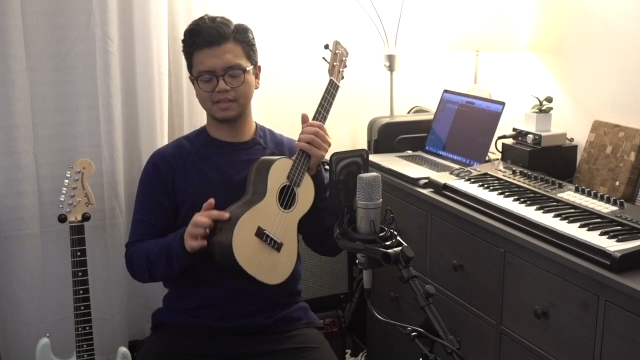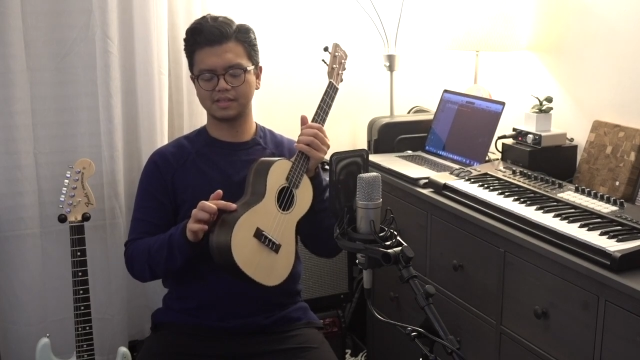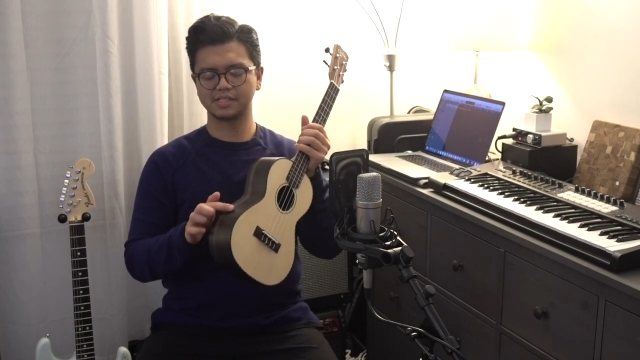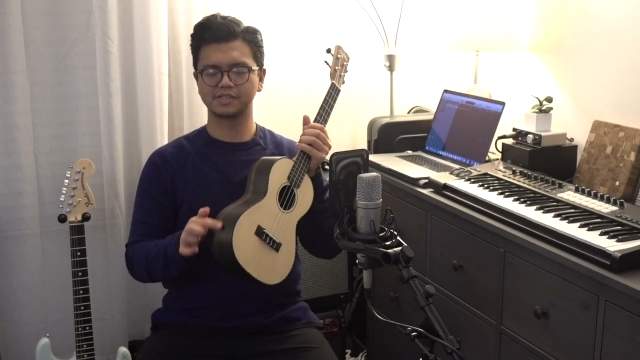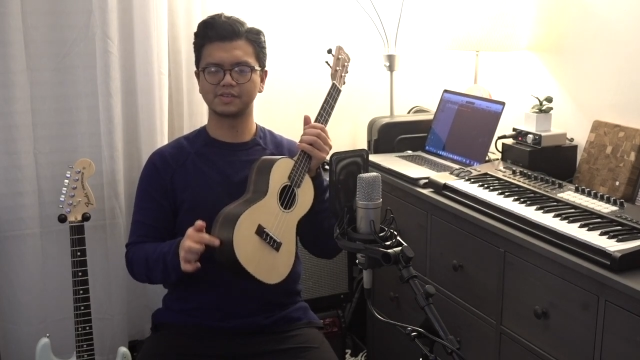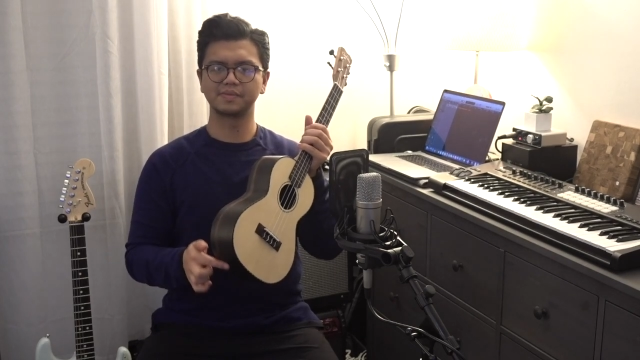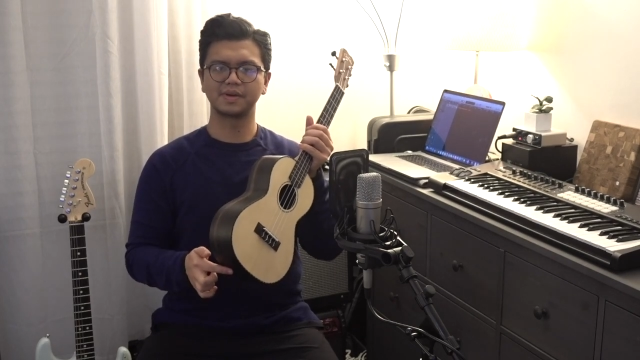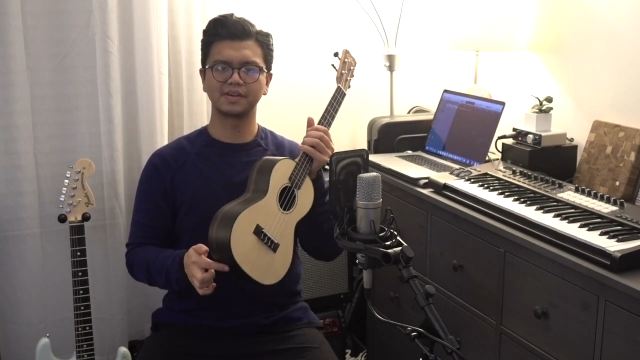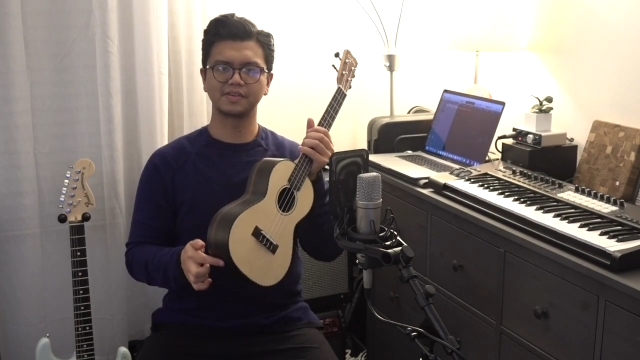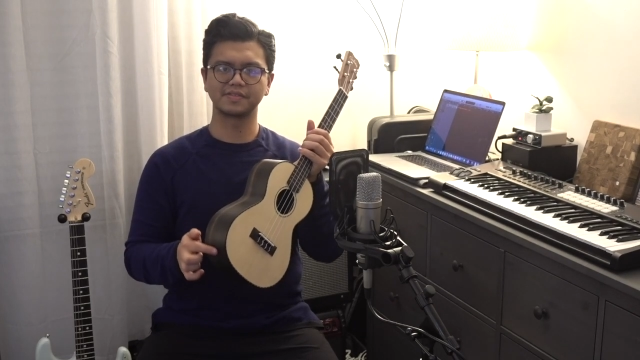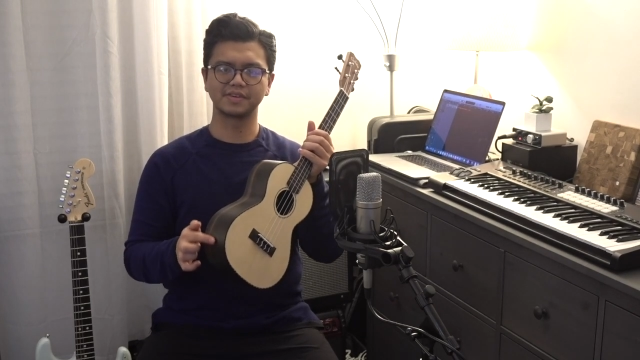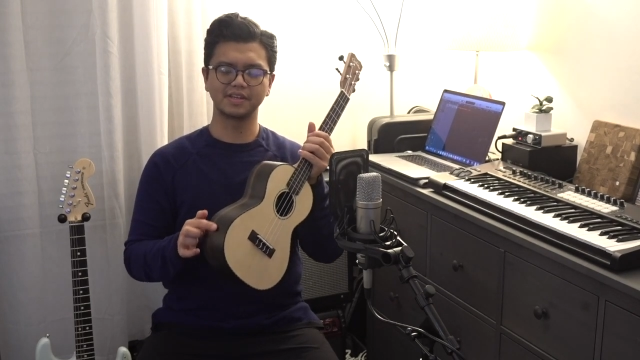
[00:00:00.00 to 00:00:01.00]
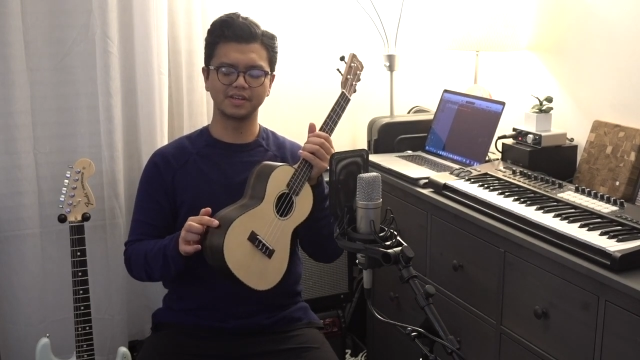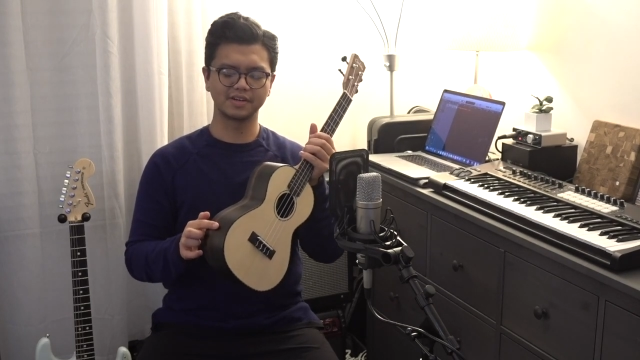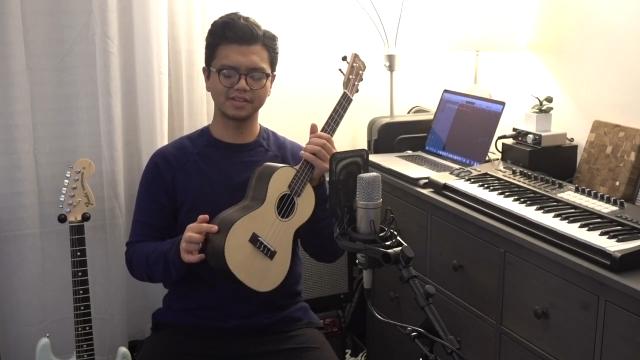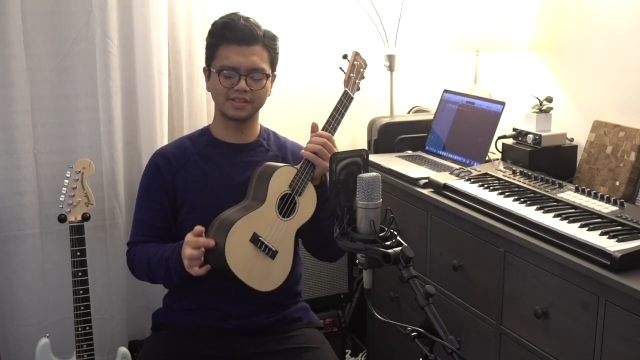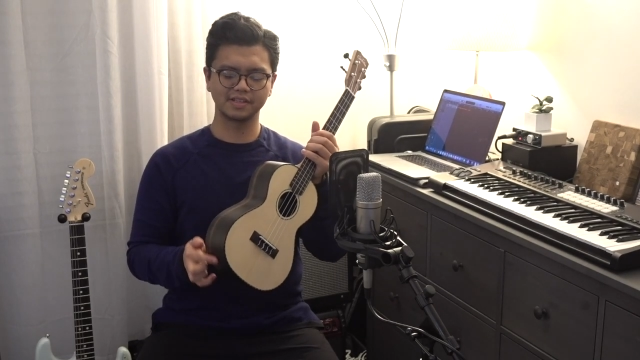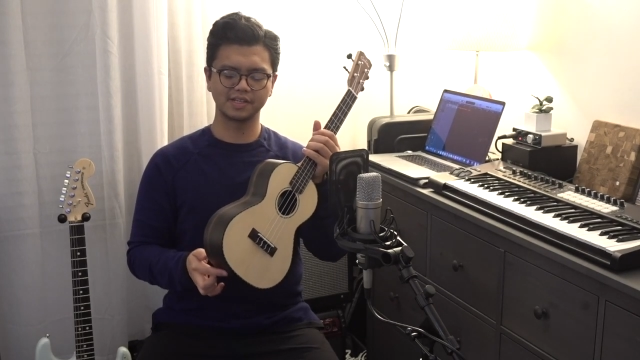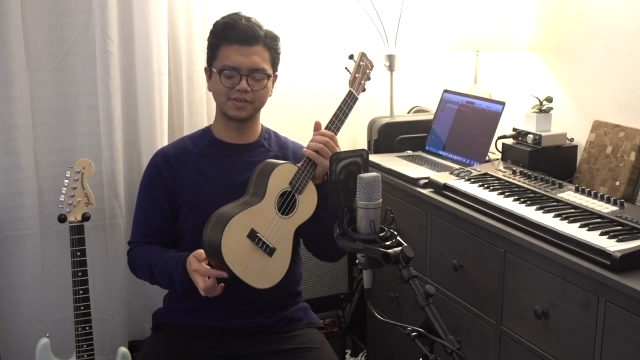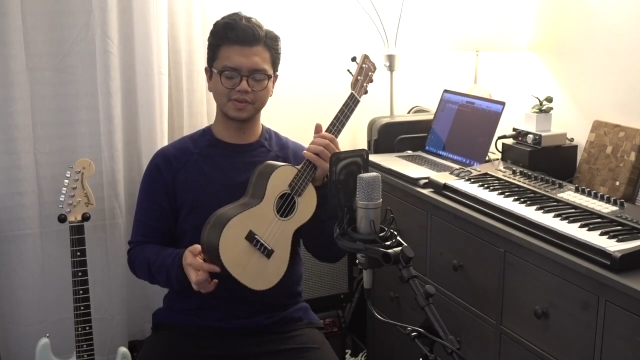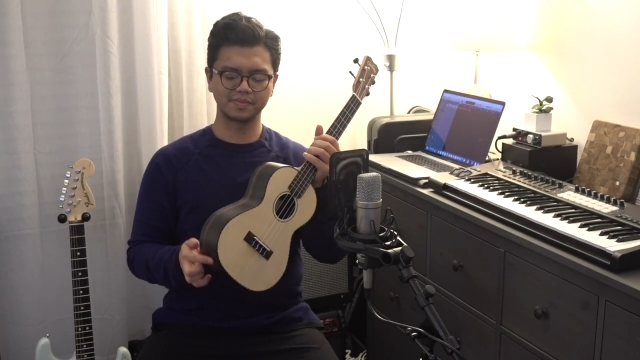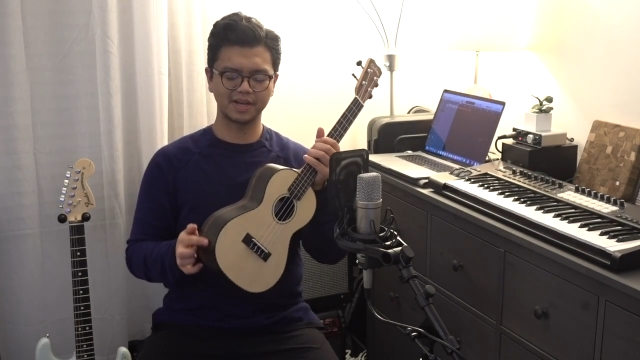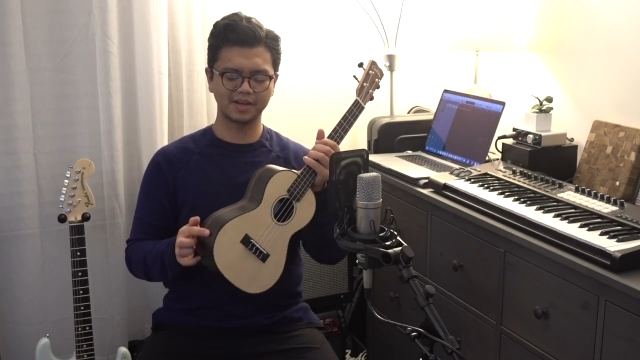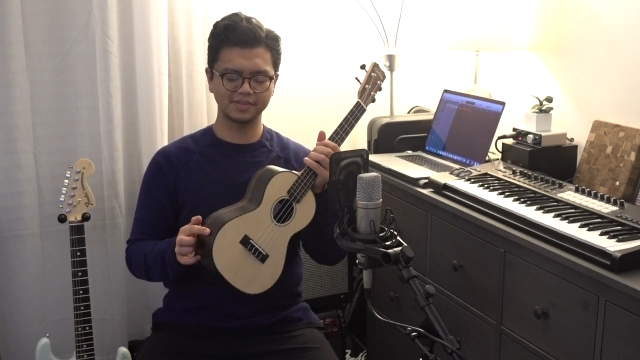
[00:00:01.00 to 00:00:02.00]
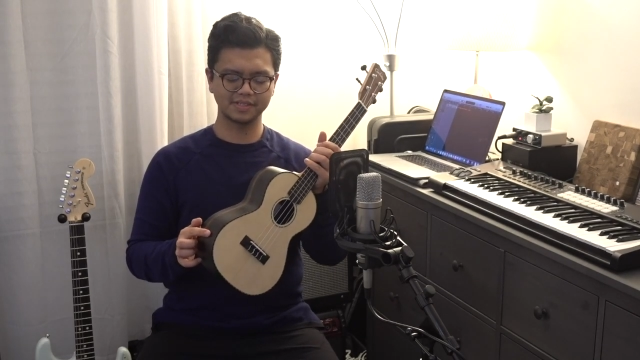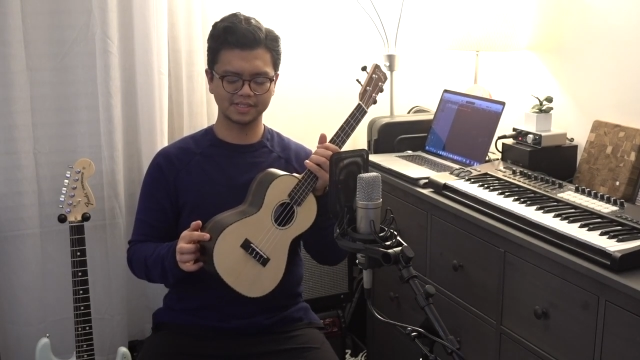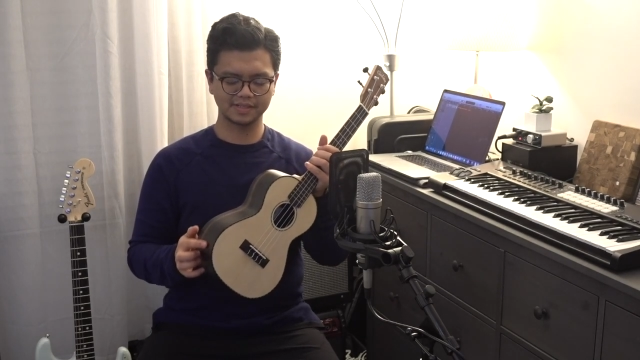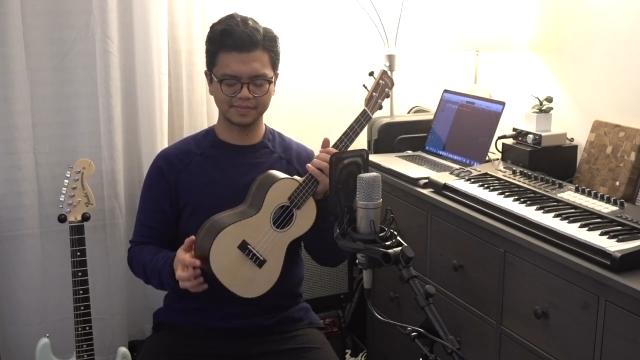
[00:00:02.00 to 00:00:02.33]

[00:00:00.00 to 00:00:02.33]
Also a bout over here, the lower bout.